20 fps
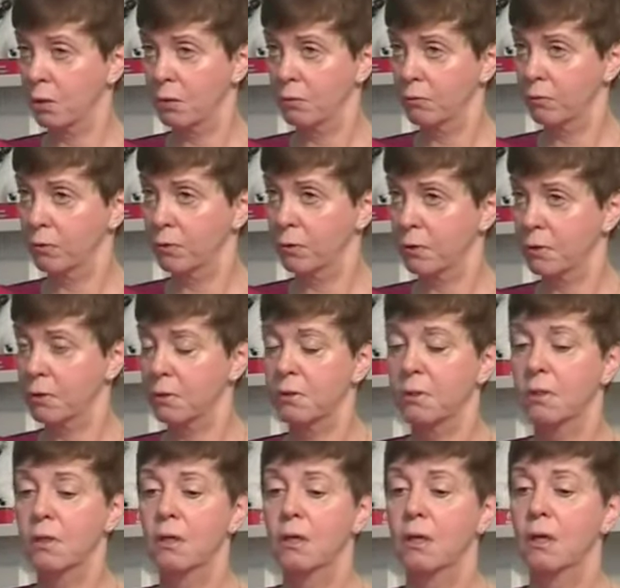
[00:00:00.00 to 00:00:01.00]
conference.
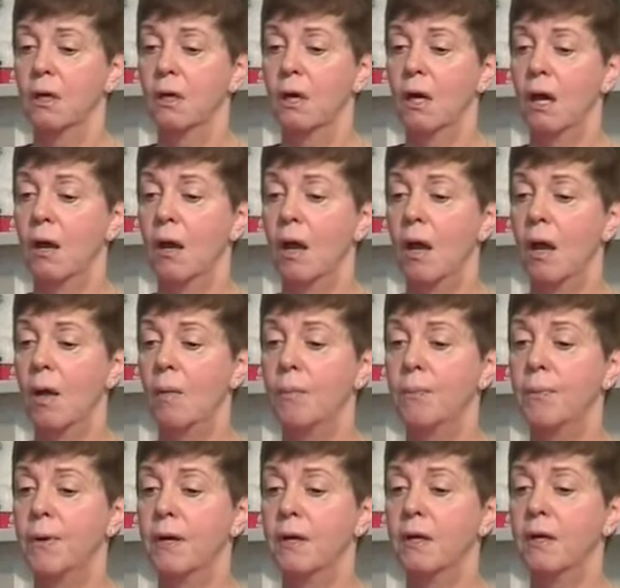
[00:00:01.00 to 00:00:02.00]

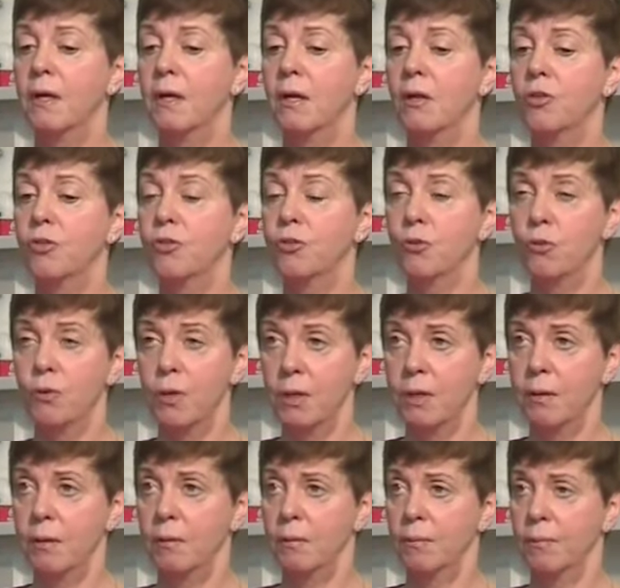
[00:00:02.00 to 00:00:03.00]
But
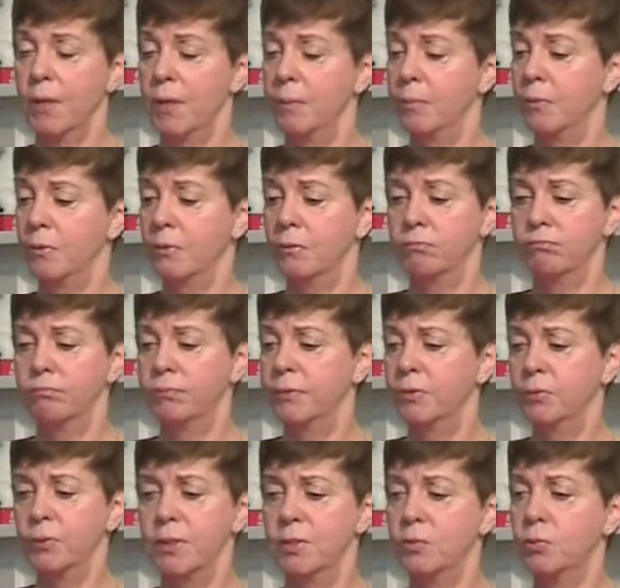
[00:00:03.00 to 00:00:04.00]
30 people,
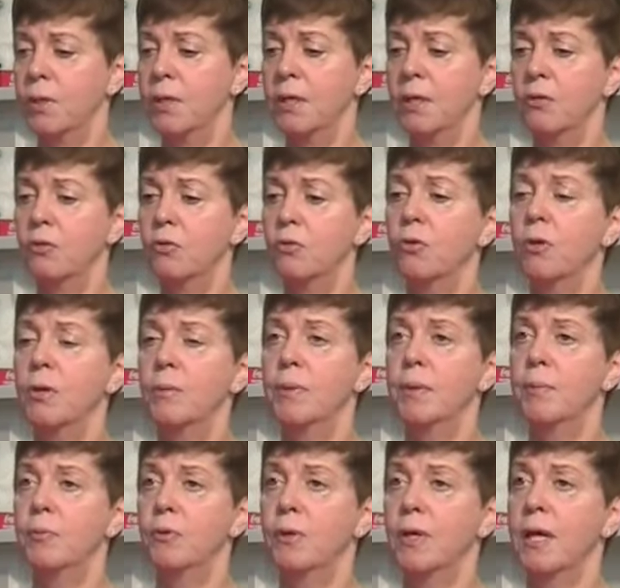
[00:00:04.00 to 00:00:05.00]
between 20 and 30
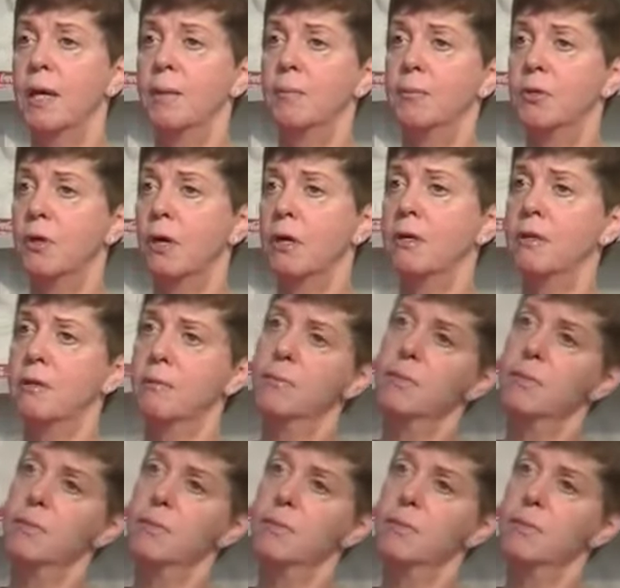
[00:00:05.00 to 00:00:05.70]
people came, dotted